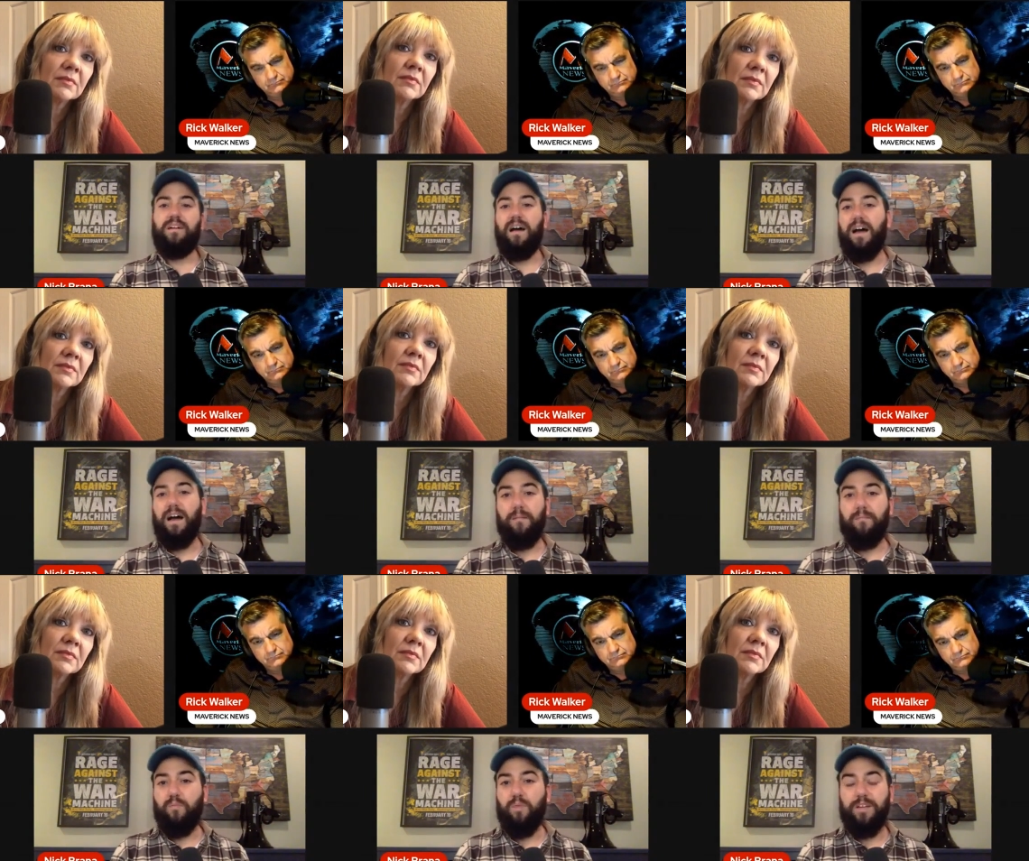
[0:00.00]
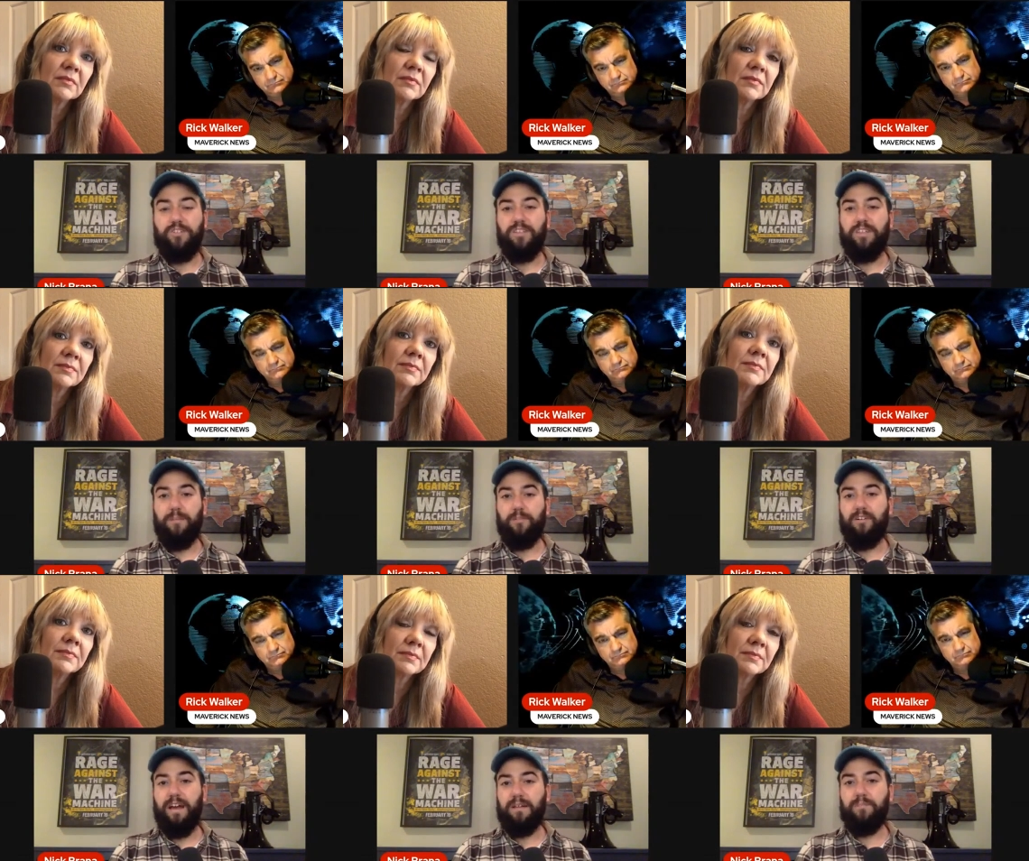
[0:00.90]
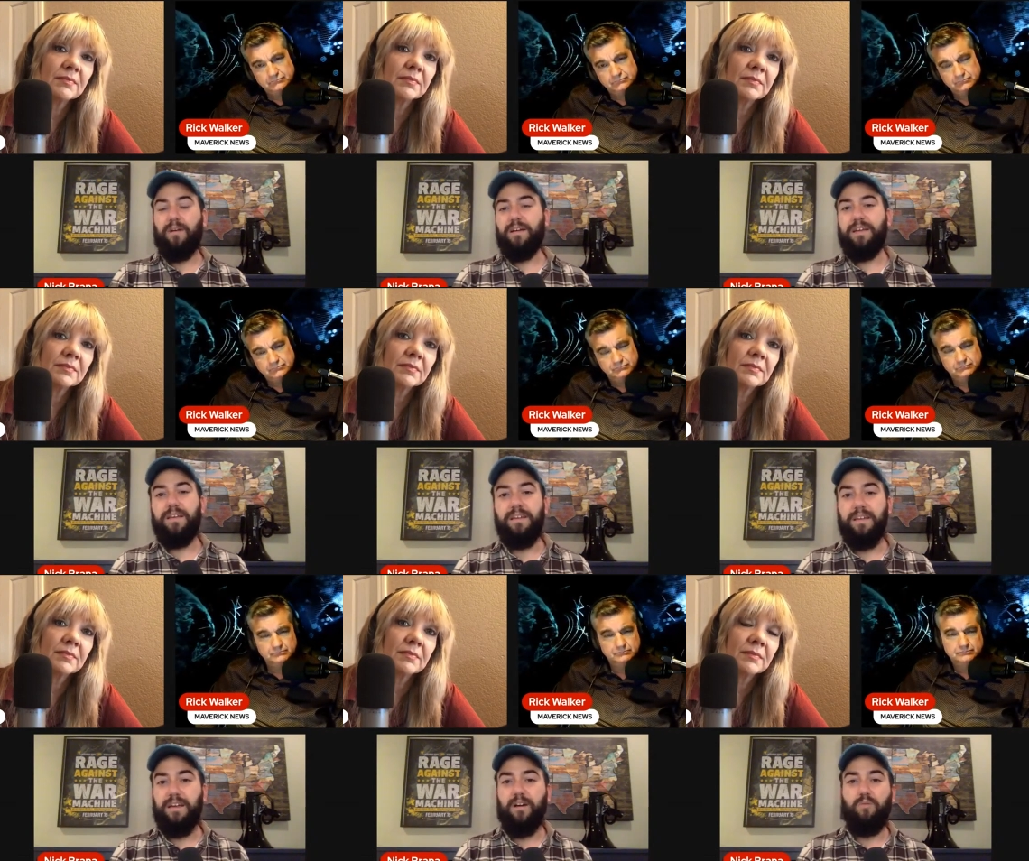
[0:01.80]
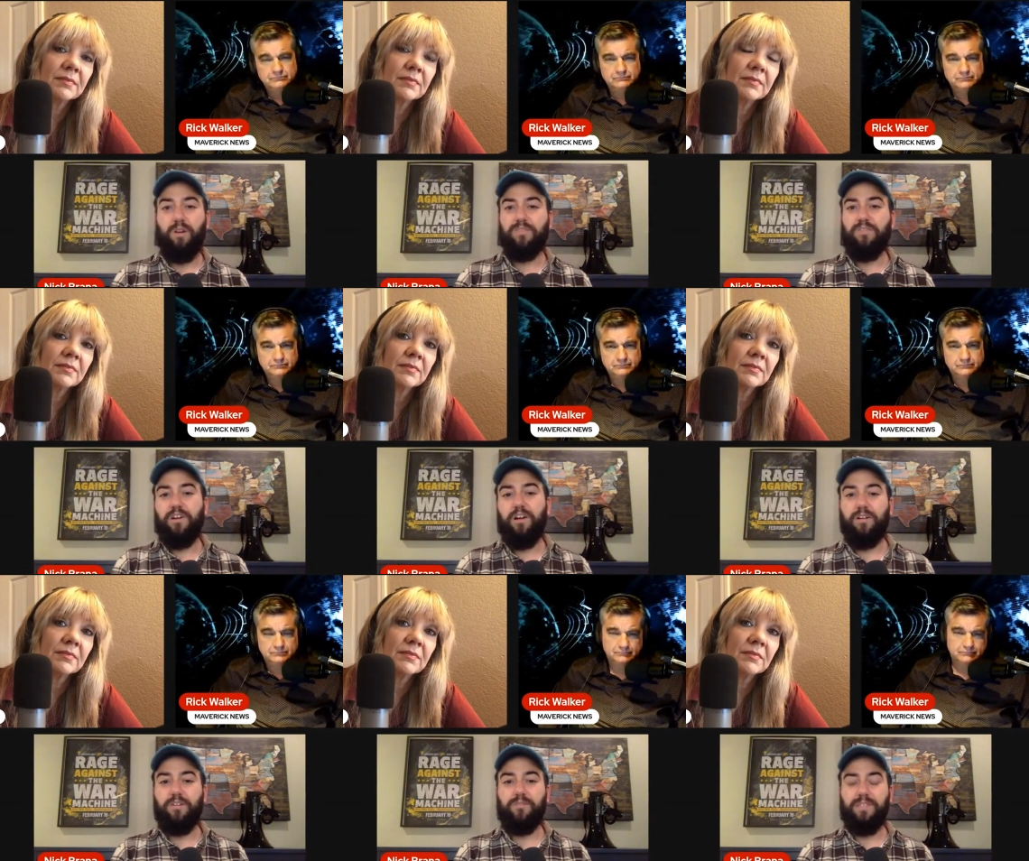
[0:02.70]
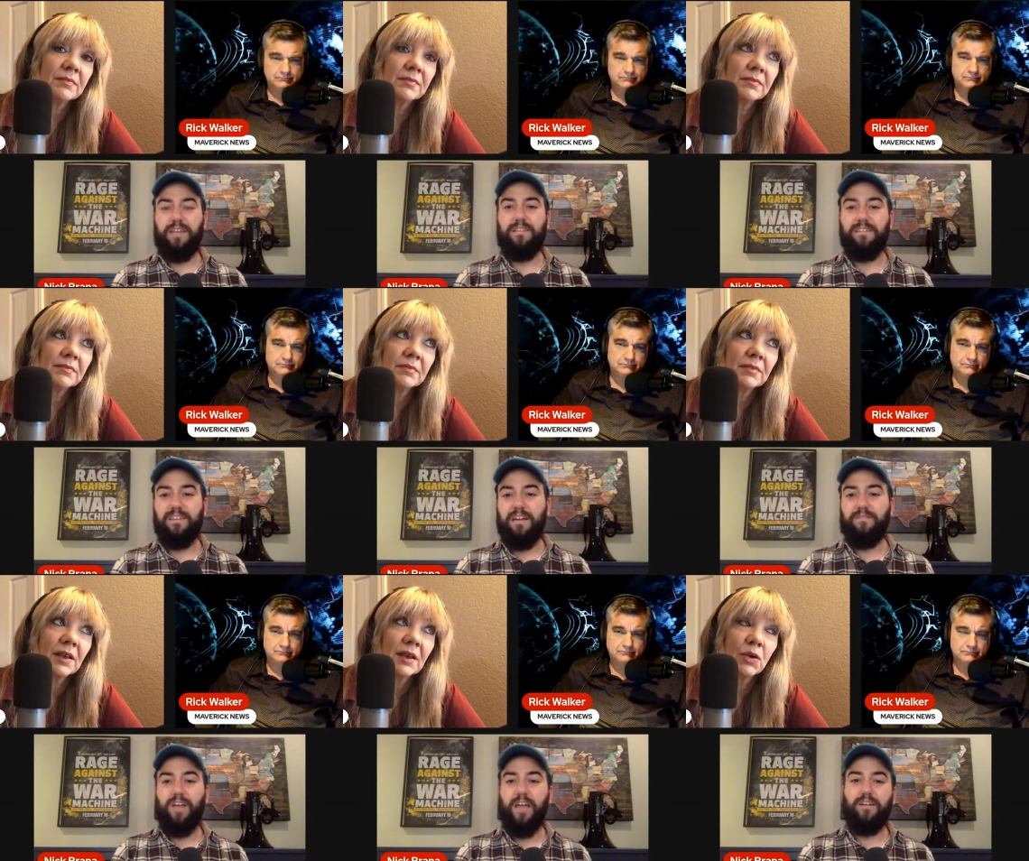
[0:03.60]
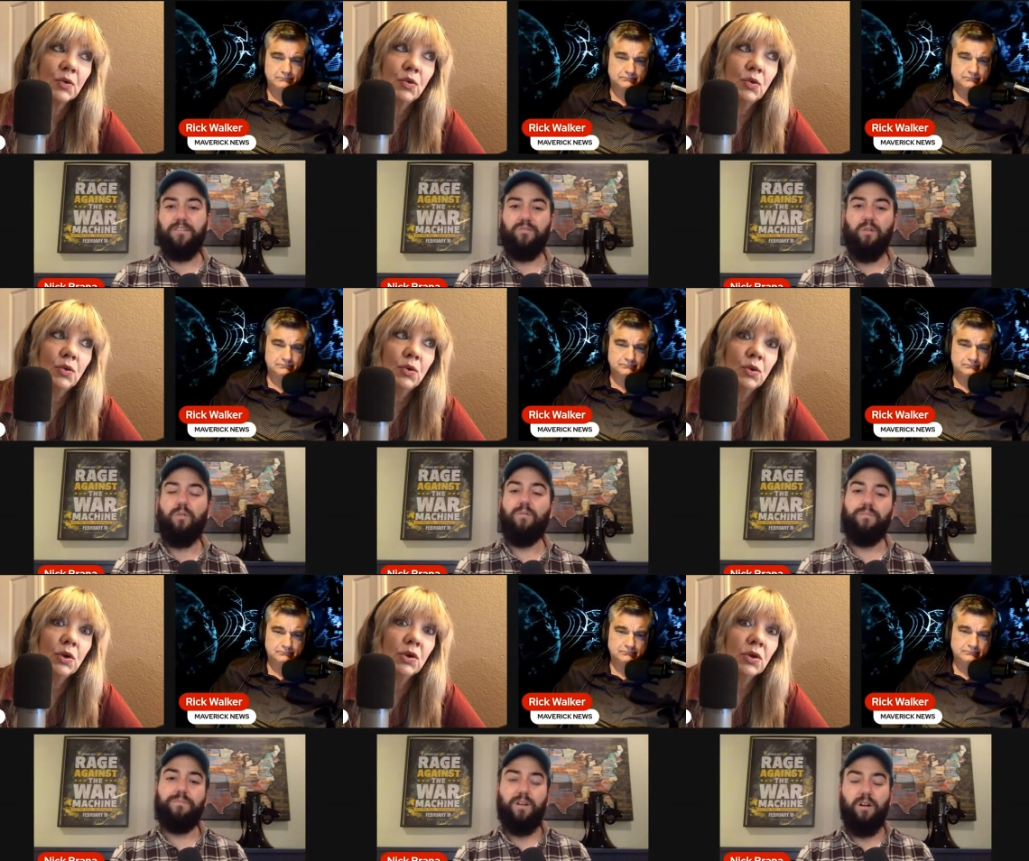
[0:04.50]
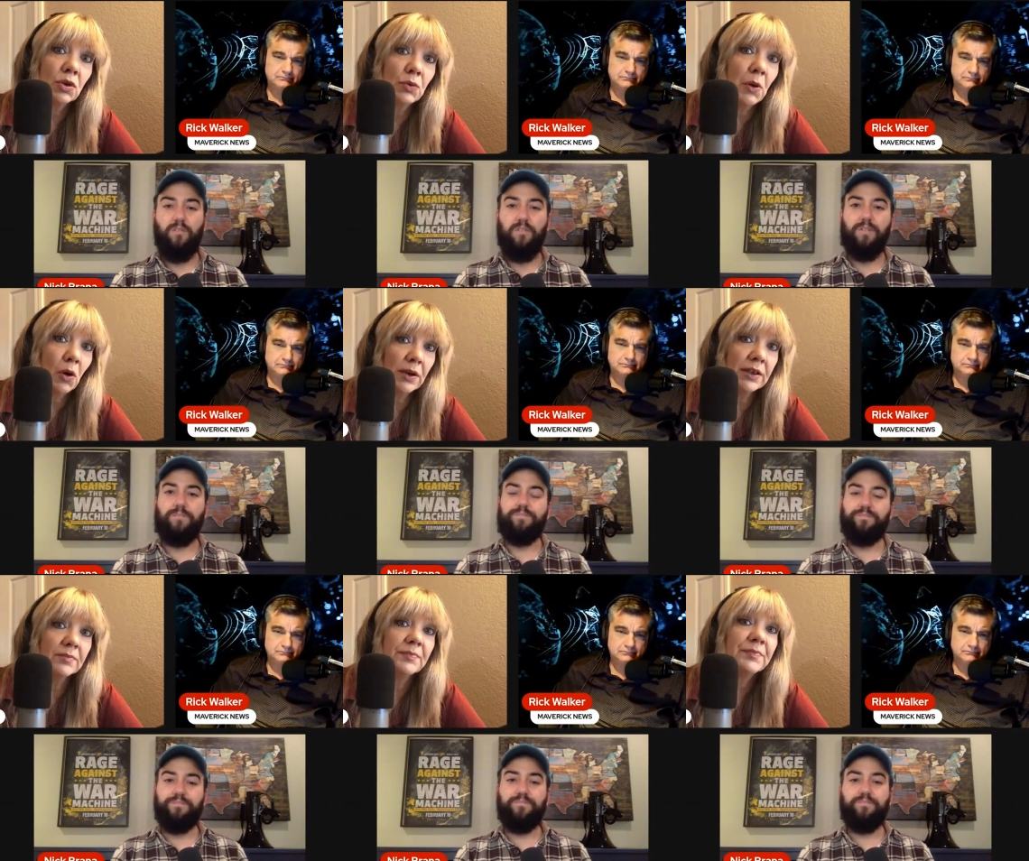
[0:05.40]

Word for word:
Speaker 1: um, which the Democratic Party, you know, works very hard to retain this kind of tight control. Mm, good over. point.